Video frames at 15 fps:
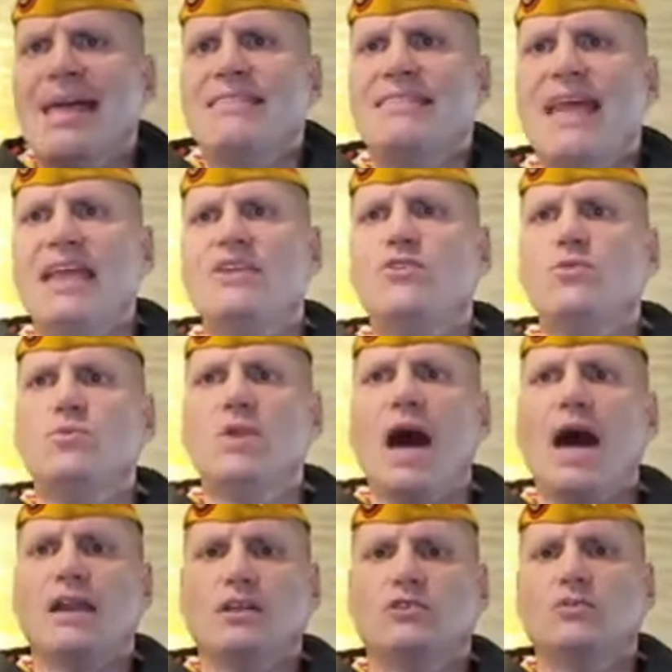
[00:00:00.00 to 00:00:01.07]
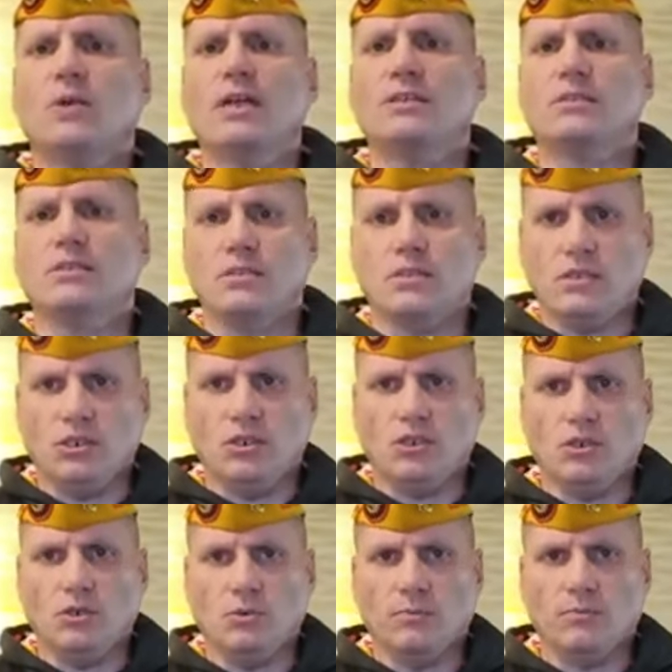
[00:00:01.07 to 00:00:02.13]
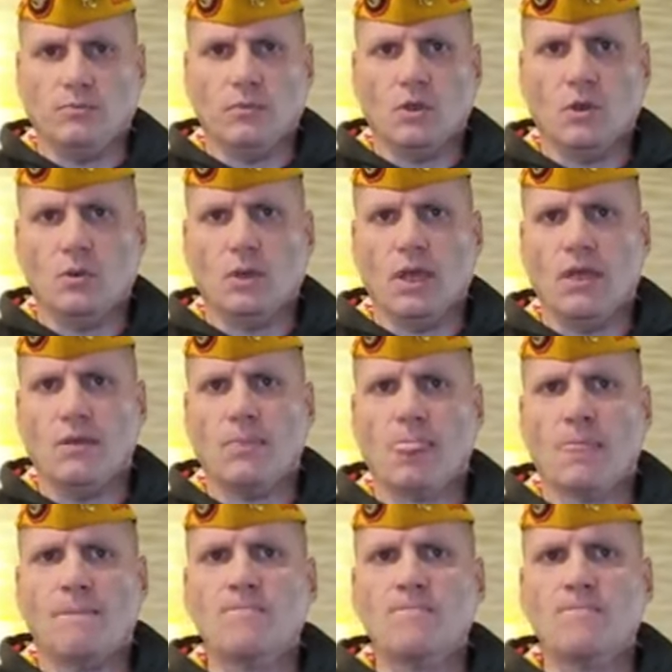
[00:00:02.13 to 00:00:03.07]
they do not address this issue. Okay?